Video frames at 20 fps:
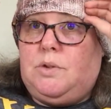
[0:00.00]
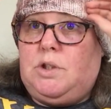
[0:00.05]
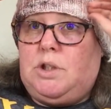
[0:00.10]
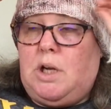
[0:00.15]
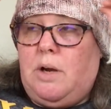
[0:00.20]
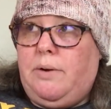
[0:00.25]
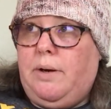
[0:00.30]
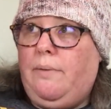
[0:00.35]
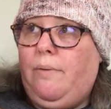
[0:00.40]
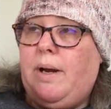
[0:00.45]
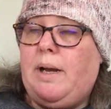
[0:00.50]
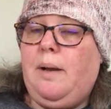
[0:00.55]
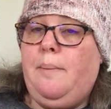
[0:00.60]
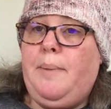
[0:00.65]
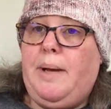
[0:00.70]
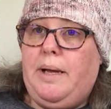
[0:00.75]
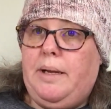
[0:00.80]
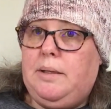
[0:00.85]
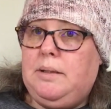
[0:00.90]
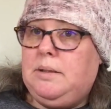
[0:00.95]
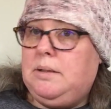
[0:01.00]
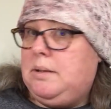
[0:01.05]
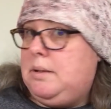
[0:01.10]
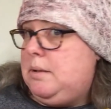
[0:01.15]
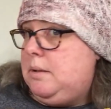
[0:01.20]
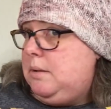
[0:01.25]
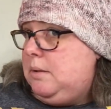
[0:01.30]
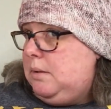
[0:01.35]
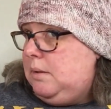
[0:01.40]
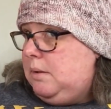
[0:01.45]
Jodie
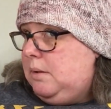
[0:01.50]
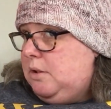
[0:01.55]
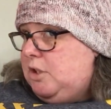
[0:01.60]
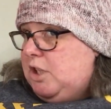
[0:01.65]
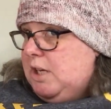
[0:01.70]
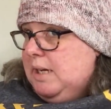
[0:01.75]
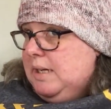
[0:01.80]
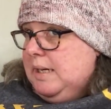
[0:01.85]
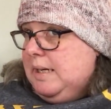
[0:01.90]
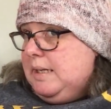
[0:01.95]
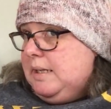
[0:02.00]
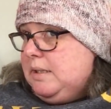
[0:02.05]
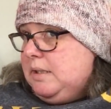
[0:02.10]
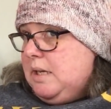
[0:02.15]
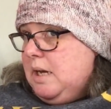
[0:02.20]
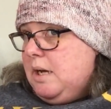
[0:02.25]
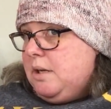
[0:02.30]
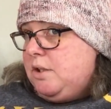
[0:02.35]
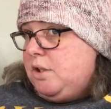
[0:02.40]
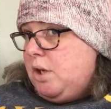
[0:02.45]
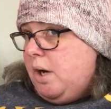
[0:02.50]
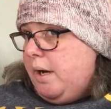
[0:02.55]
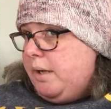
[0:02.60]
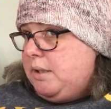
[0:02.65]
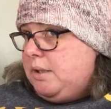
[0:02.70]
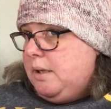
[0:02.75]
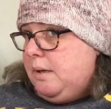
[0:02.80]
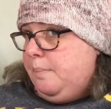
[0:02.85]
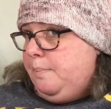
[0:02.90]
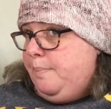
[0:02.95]
recommends, she did a
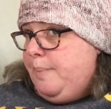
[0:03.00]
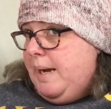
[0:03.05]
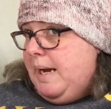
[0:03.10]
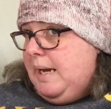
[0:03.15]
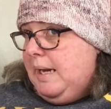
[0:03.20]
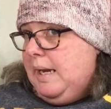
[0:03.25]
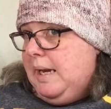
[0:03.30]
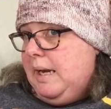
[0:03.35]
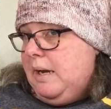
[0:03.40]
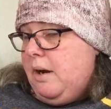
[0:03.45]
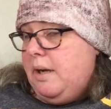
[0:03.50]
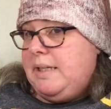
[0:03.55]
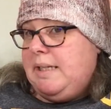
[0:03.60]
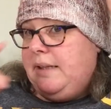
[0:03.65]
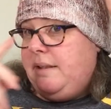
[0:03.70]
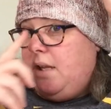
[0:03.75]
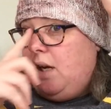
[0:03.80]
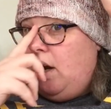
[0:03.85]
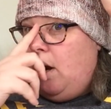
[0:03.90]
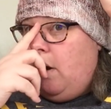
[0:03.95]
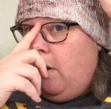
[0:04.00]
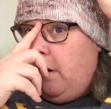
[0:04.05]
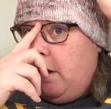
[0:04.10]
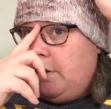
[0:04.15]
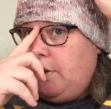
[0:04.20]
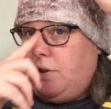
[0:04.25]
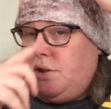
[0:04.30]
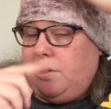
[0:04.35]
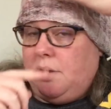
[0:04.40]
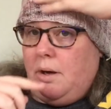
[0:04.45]
tighter beanie. I did the
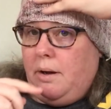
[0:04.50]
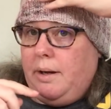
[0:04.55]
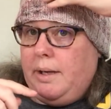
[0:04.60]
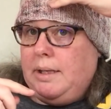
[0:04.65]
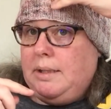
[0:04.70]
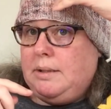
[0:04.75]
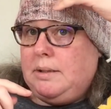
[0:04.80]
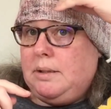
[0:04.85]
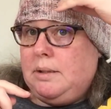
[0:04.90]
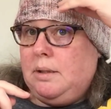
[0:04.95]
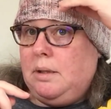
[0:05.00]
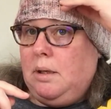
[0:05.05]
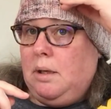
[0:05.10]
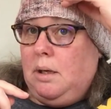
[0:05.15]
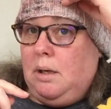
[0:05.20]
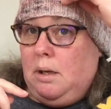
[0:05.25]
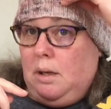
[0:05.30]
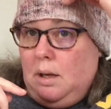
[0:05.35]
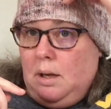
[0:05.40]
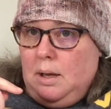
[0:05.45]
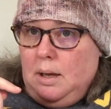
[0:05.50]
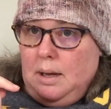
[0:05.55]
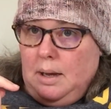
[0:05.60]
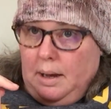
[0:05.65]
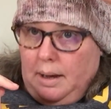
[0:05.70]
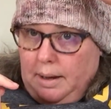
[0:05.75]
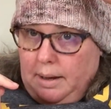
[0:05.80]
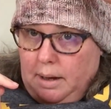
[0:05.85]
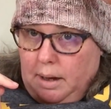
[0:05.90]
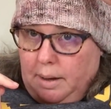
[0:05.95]
large size,
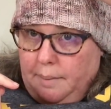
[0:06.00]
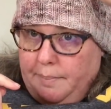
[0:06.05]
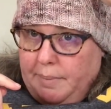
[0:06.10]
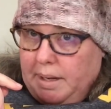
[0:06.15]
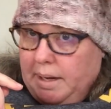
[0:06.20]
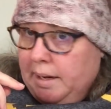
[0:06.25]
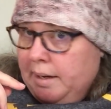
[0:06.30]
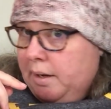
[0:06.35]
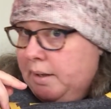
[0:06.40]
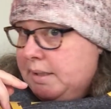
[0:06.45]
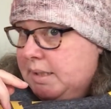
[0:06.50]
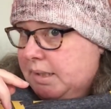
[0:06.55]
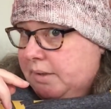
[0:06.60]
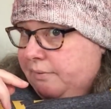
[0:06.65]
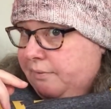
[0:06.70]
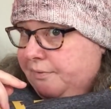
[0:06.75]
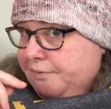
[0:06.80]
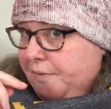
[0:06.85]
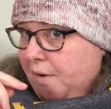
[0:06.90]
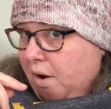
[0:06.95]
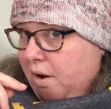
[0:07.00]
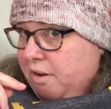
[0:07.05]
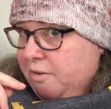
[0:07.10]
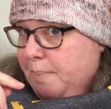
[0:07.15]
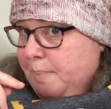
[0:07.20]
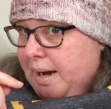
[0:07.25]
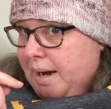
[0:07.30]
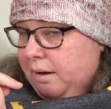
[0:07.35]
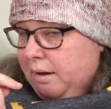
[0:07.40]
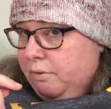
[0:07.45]
and I did 5
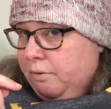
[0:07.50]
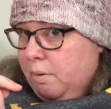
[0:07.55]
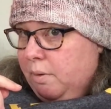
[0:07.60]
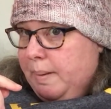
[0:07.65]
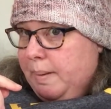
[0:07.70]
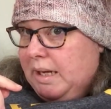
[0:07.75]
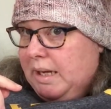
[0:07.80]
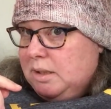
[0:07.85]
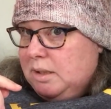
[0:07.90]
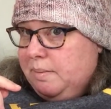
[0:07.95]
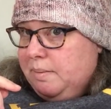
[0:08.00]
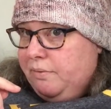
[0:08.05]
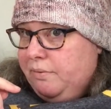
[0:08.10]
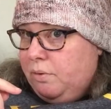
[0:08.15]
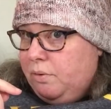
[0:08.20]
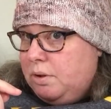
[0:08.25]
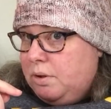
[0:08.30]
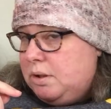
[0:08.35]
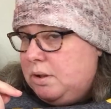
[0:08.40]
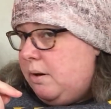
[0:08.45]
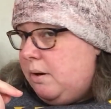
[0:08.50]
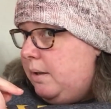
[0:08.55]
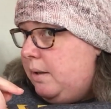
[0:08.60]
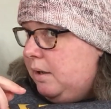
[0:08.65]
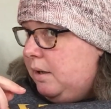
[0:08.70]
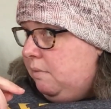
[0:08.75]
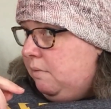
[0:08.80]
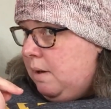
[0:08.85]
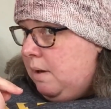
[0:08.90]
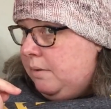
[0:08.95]
pattern repeats before I started
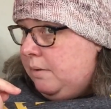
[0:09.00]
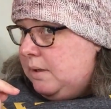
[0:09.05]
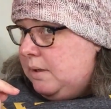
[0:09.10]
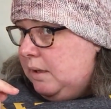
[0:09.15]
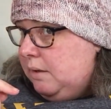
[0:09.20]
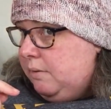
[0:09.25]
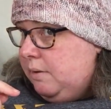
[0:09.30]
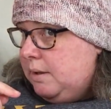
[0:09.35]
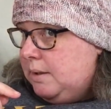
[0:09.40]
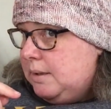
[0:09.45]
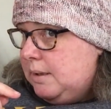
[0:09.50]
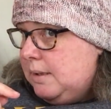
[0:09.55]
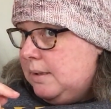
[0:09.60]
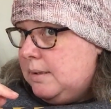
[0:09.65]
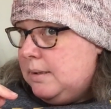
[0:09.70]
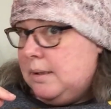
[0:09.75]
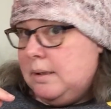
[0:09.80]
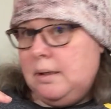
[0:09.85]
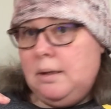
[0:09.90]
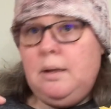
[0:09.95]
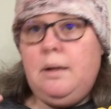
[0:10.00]
the crown decreases.